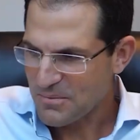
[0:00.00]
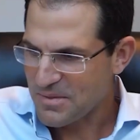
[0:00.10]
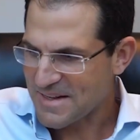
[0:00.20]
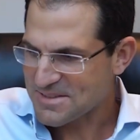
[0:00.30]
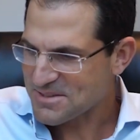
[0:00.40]

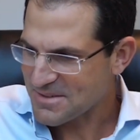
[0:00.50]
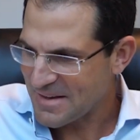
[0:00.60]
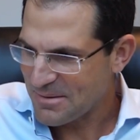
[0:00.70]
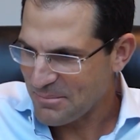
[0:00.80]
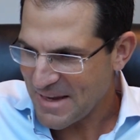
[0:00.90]
That's
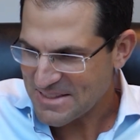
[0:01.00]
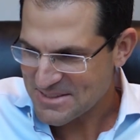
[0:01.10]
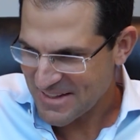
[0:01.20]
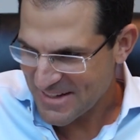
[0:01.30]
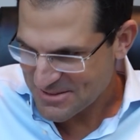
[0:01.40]
an
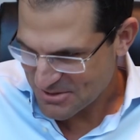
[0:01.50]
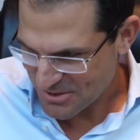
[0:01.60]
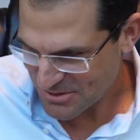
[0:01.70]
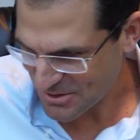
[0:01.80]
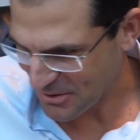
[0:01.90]
amazing
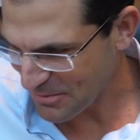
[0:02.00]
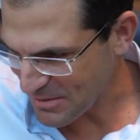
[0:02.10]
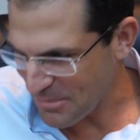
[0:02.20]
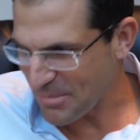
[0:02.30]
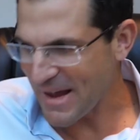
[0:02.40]
answer. So I'm going
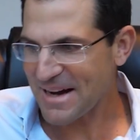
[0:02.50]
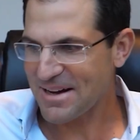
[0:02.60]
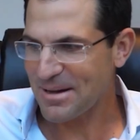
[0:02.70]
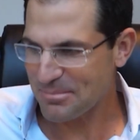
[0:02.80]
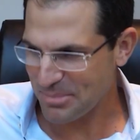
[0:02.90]
to back
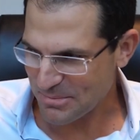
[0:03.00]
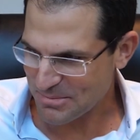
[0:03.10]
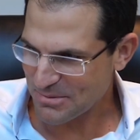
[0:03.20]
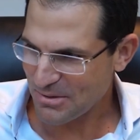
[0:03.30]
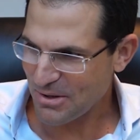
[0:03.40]
up
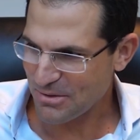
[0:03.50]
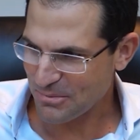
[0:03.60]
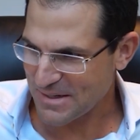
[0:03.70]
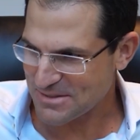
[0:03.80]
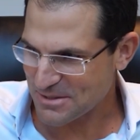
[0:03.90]
all the
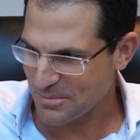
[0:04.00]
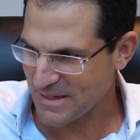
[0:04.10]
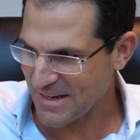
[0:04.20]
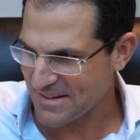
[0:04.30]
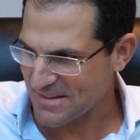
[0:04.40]
way to the
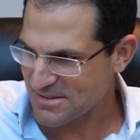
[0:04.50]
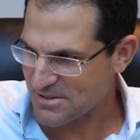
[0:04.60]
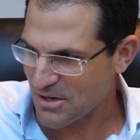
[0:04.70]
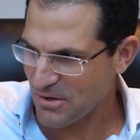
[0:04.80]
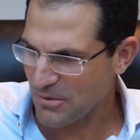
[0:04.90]
beginning.
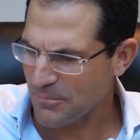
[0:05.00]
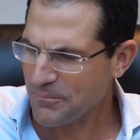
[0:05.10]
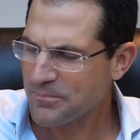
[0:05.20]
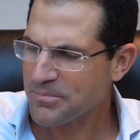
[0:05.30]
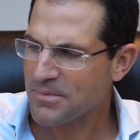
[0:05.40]
So
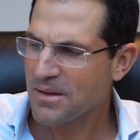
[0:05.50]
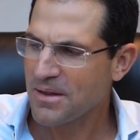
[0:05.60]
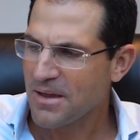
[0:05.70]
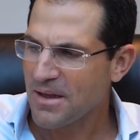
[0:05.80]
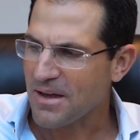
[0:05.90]

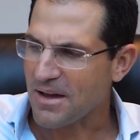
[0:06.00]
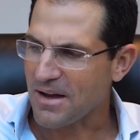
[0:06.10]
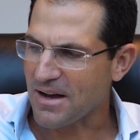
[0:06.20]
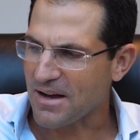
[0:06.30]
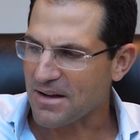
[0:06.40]

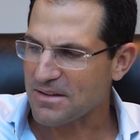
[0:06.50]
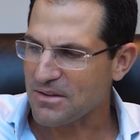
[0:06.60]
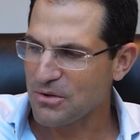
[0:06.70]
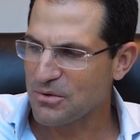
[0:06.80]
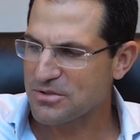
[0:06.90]

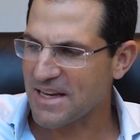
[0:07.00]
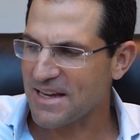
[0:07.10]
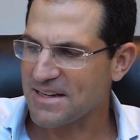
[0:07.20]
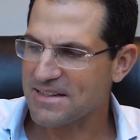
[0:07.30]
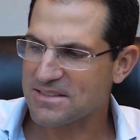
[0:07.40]
you
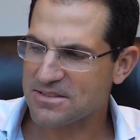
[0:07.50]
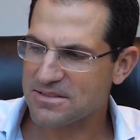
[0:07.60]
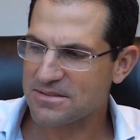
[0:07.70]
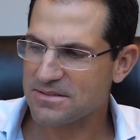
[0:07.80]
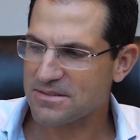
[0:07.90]
say it's
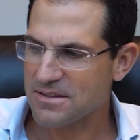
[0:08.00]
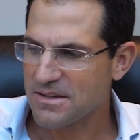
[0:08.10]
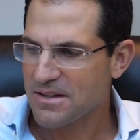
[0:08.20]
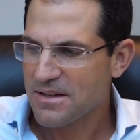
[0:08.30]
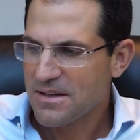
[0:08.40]

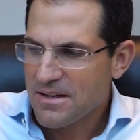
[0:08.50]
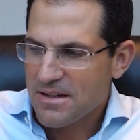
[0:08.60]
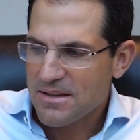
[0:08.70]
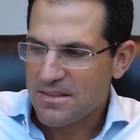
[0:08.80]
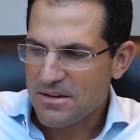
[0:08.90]

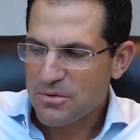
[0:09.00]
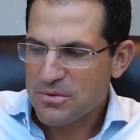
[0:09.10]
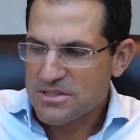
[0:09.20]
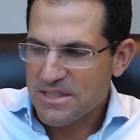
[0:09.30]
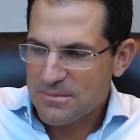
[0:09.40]
the new
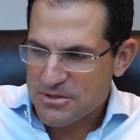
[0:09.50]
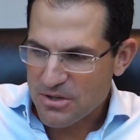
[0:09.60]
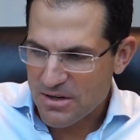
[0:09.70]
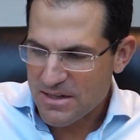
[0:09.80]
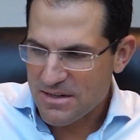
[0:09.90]
regime
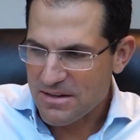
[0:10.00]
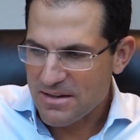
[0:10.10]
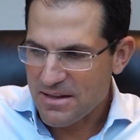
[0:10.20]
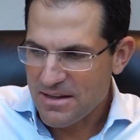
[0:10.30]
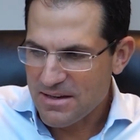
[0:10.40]
started
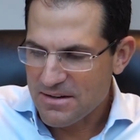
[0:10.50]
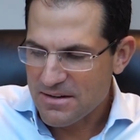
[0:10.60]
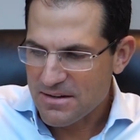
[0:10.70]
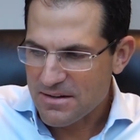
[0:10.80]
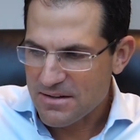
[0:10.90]

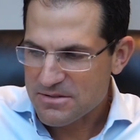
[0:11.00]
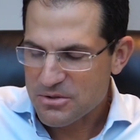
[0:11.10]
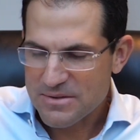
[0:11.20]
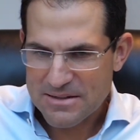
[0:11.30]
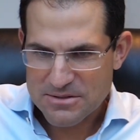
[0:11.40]
in
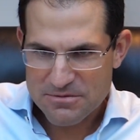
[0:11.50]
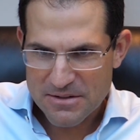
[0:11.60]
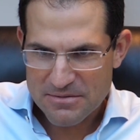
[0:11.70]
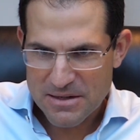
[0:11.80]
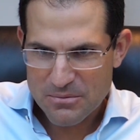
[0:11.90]

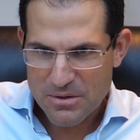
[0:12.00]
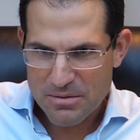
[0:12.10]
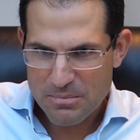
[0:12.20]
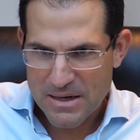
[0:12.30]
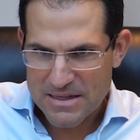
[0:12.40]
2015
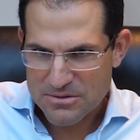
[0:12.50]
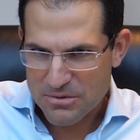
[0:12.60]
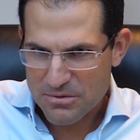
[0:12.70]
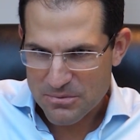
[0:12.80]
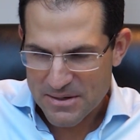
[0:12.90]
with
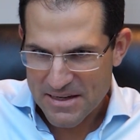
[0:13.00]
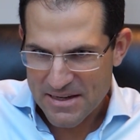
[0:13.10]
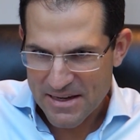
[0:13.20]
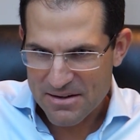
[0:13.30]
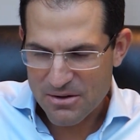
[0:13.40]
Basel
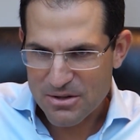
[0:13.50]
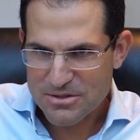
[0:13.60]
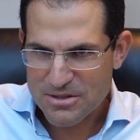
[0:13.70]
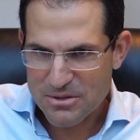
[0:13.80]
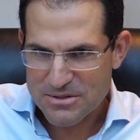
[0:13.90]
III. It
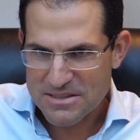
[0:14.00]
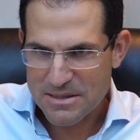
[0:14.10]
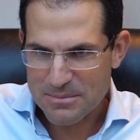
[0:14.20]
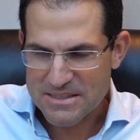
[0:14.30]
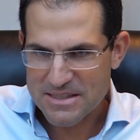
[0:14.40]
also, to
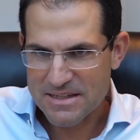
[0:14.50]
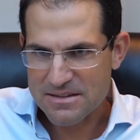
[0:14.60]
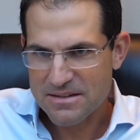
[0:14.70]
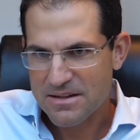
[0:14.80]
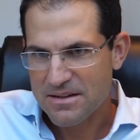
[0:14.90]
some
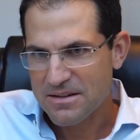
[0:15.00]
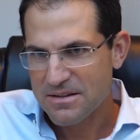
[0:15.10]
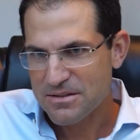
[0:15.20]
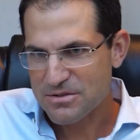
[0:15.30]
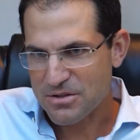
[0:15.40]
extent,
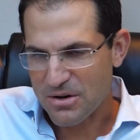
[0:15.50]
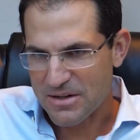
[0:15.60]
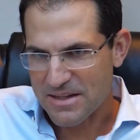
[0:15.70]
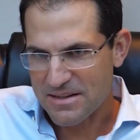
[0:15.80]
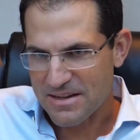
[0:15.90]

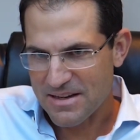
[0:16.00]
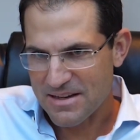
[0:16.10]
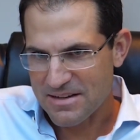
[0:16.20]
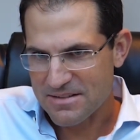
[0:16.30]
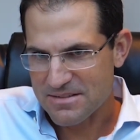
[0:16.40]
started
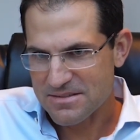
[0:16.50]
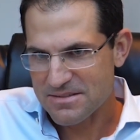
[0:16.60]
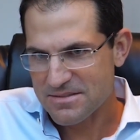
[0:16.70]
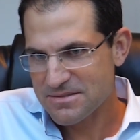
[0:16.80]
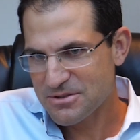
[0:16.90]
in
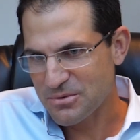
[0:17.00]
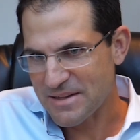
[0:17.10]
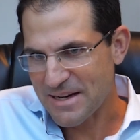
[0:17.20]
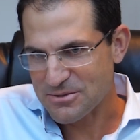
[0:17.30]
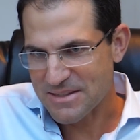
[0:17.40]

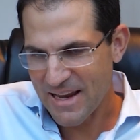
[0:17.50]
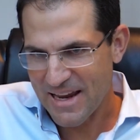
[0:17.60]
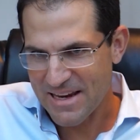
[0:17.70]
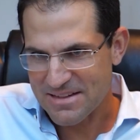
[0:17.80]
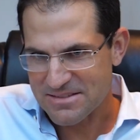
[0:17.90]

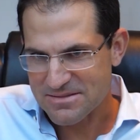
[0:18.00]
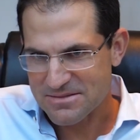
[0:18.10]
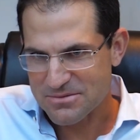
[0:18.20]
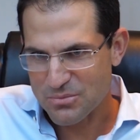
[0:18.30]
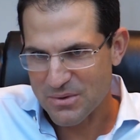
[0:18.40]
2008
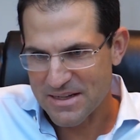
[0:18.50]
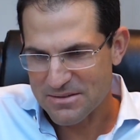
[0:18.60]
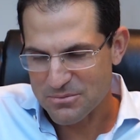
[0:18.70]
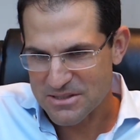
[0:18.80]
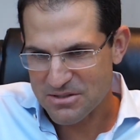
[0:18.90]

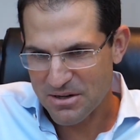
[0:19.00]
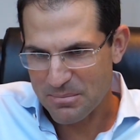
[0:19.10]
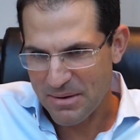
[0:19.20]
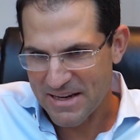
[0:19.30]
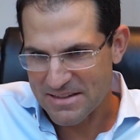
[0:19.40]
when we started
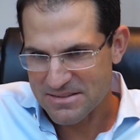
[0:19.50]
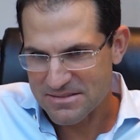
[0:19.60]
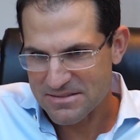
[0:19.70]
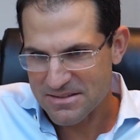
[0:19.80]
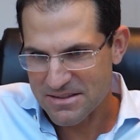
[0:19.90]

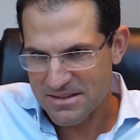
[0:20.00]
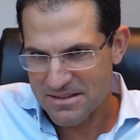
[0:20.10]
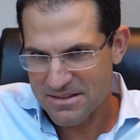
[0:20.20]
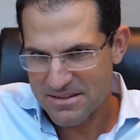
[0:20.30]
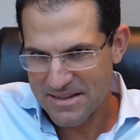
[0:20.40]
paying
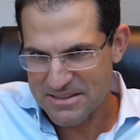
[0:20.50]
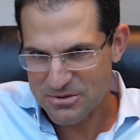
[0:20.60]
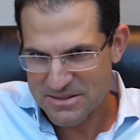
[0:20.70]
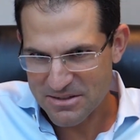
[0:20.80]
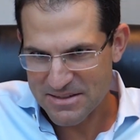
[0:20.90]

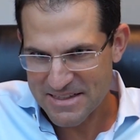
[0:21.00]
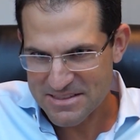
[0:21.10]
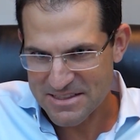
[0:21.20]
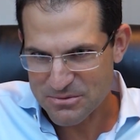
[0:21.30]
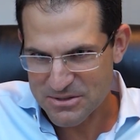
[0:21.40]
interest on
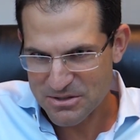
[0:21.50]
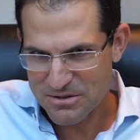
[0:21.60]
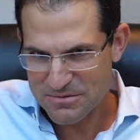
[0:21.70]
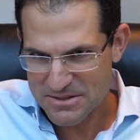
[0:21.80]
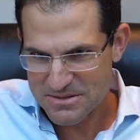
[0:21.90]
excess
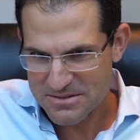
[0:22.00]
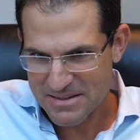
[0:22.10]
reserves,